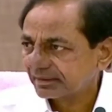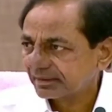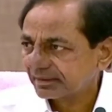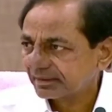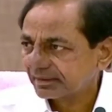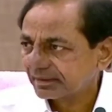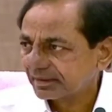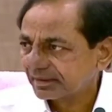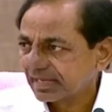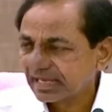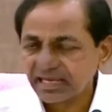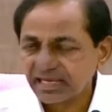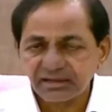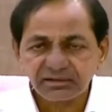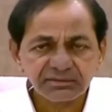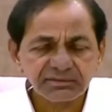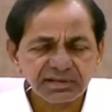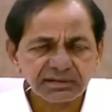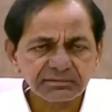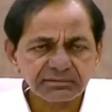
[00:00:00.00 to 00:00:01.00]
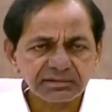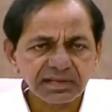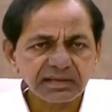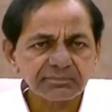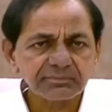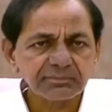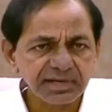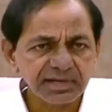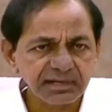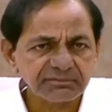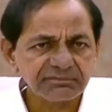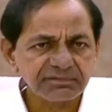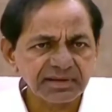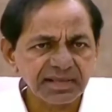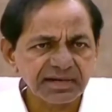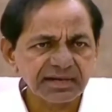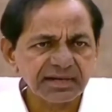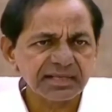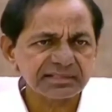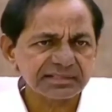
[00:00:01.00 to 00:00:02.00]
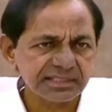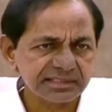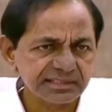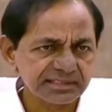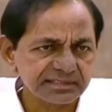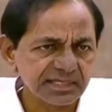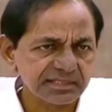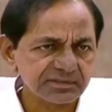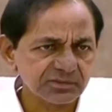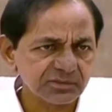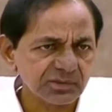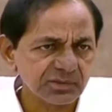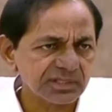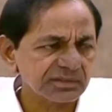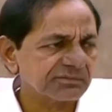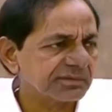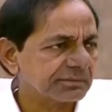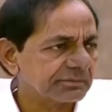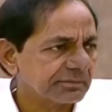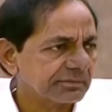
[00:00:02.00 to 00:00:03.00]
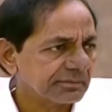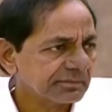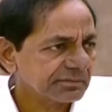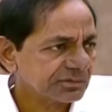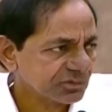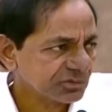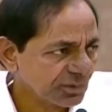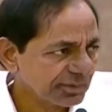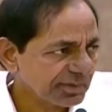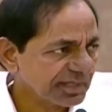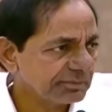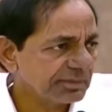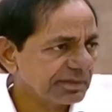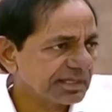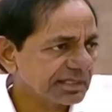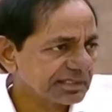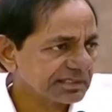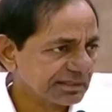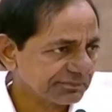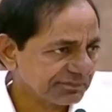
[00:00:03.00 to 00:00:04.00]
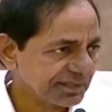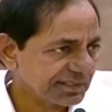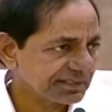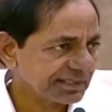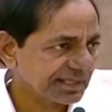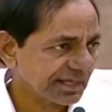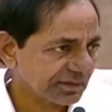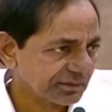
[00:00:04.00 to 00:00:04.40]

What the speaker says: I made various suggestions during so many meetings of NITI Aayog.